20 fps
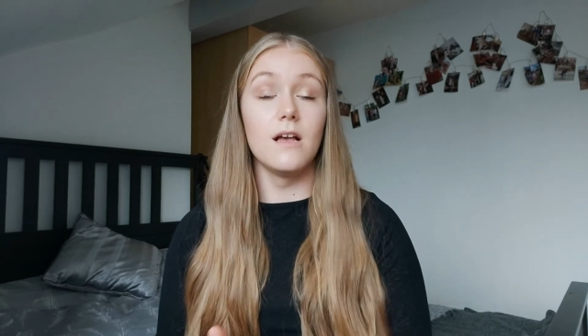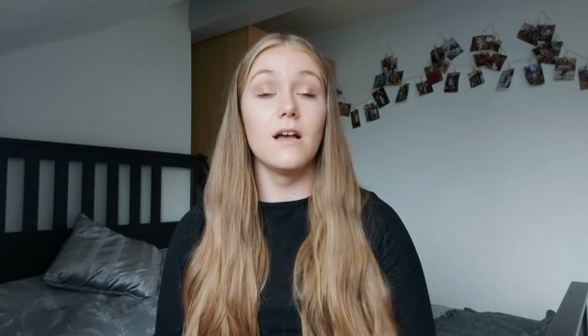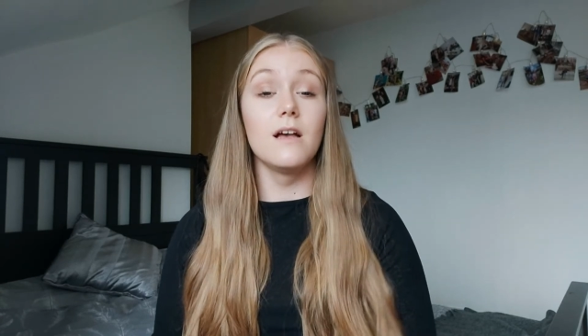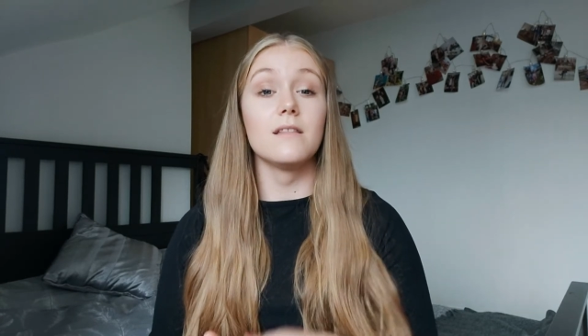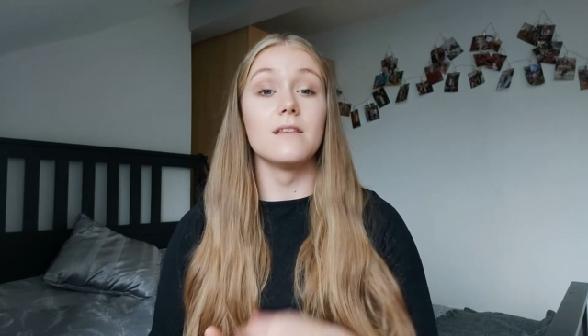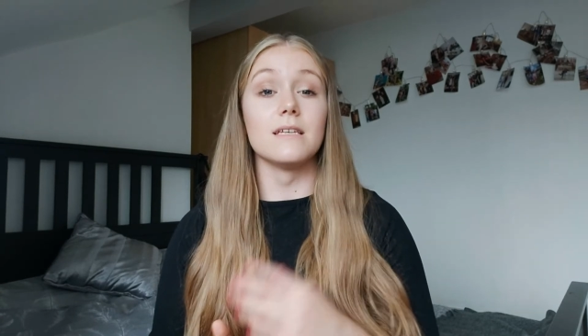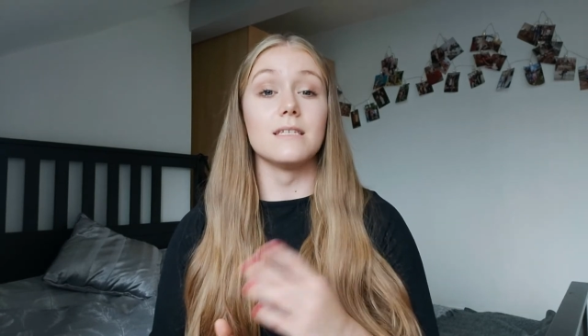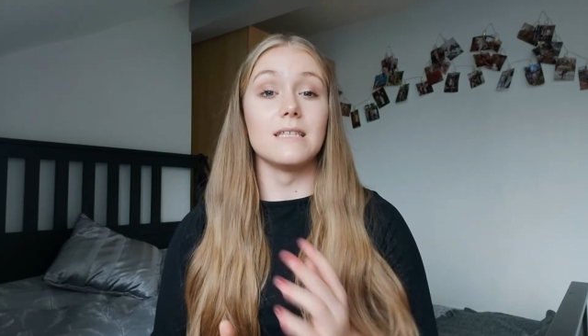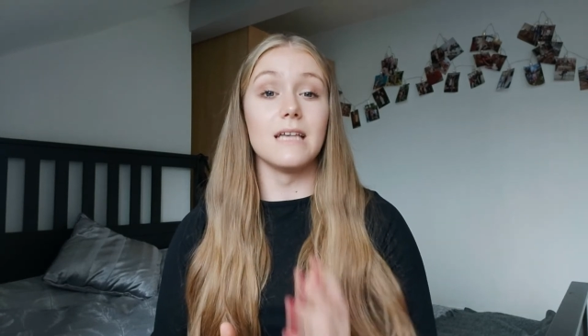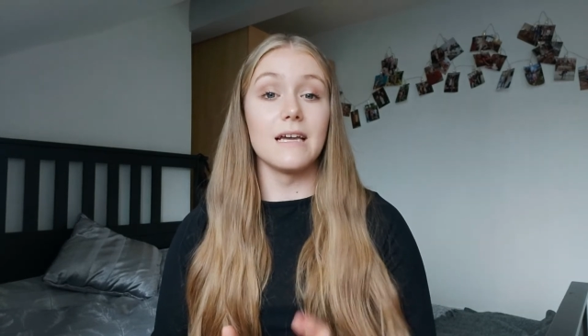The
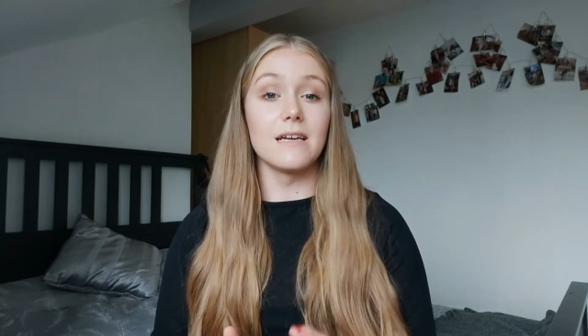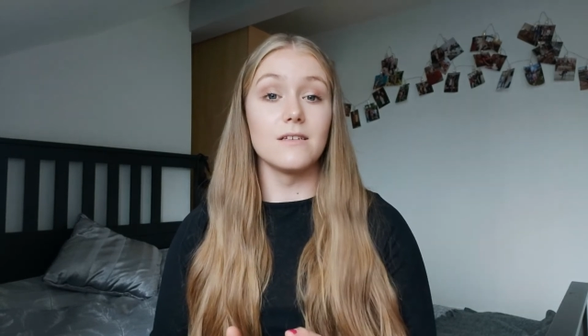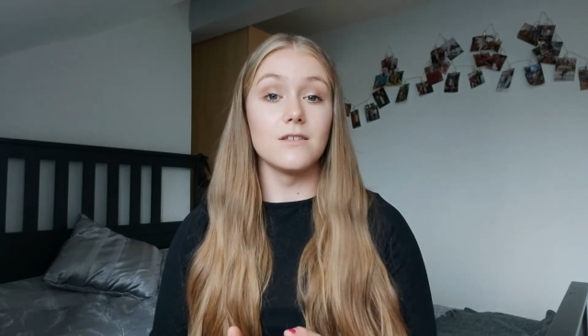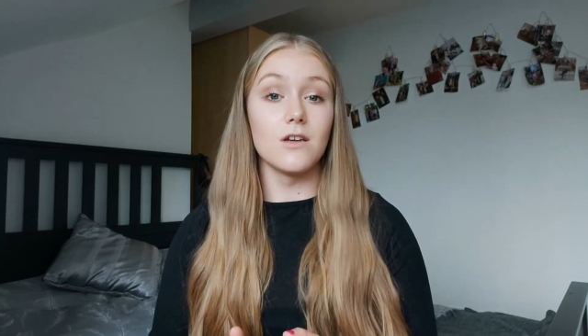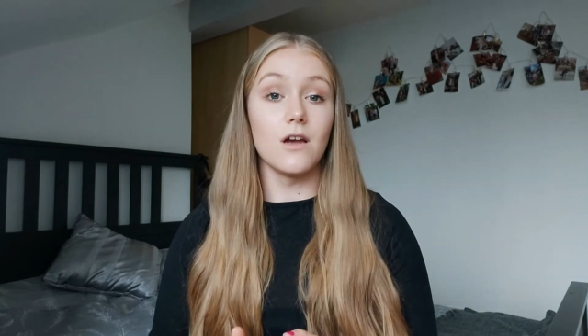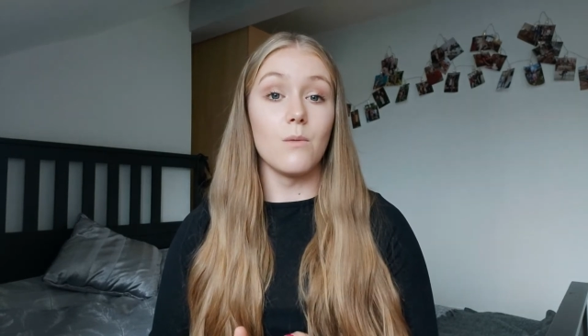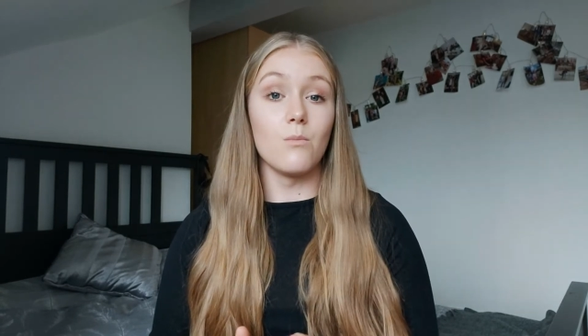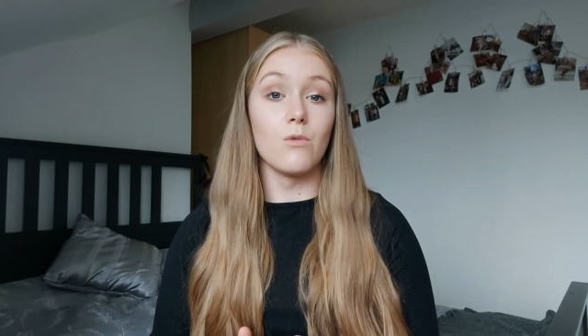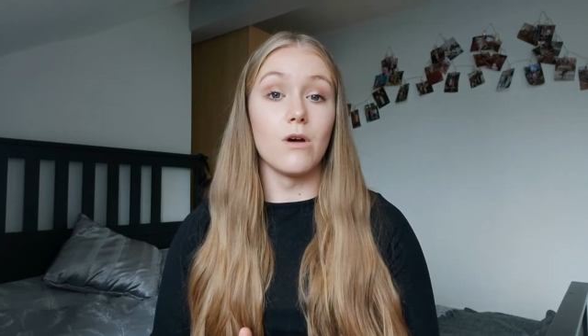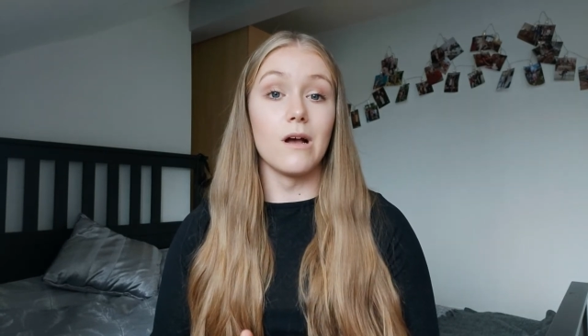second
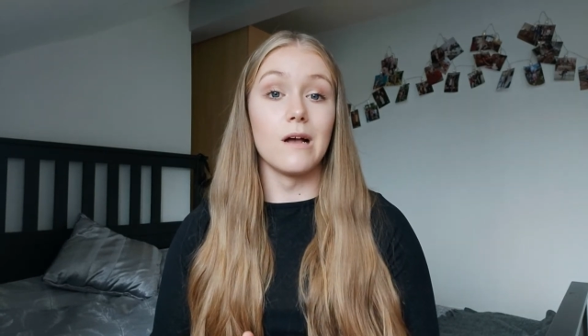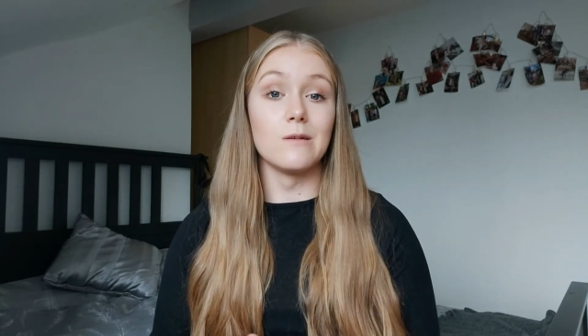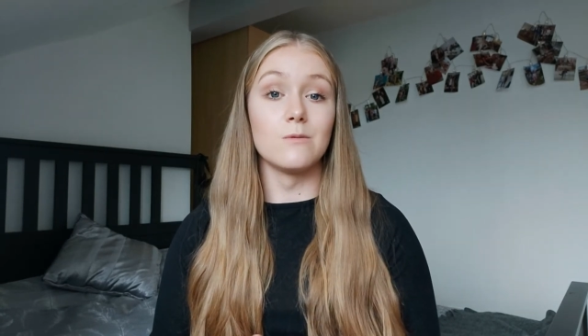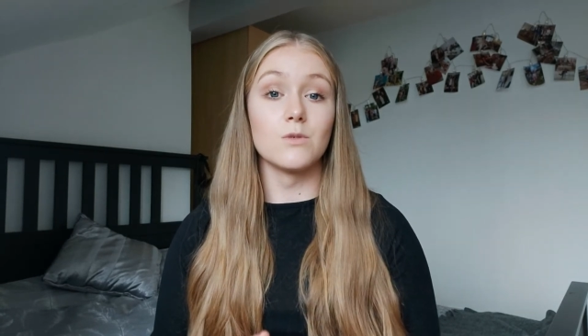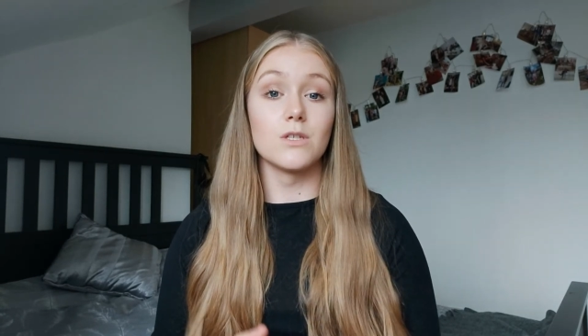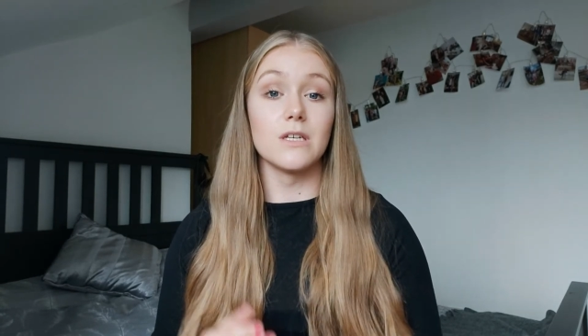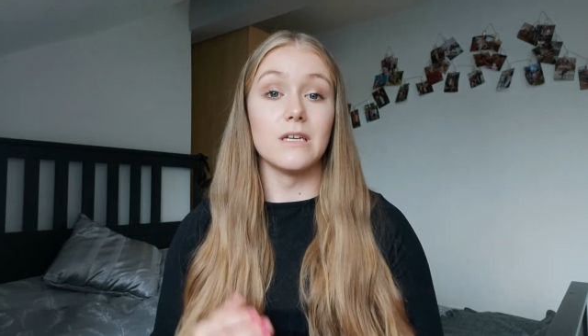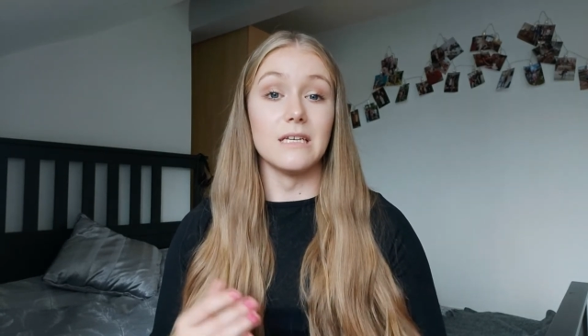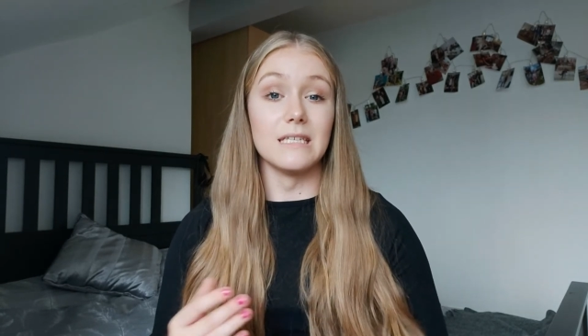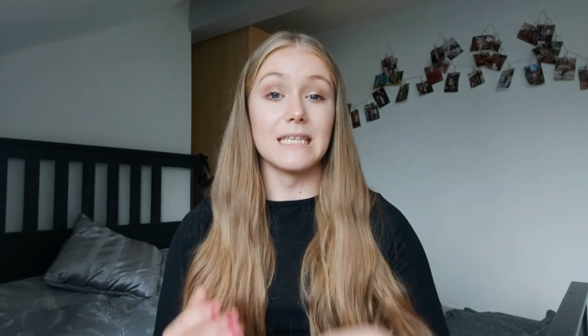time round,
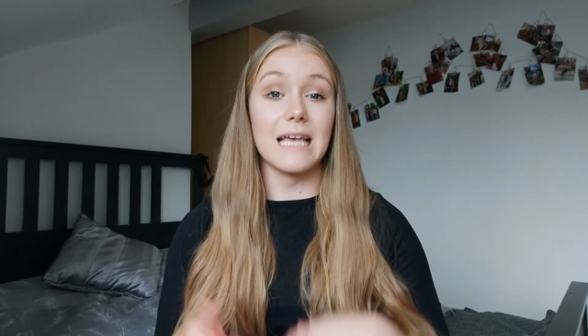it's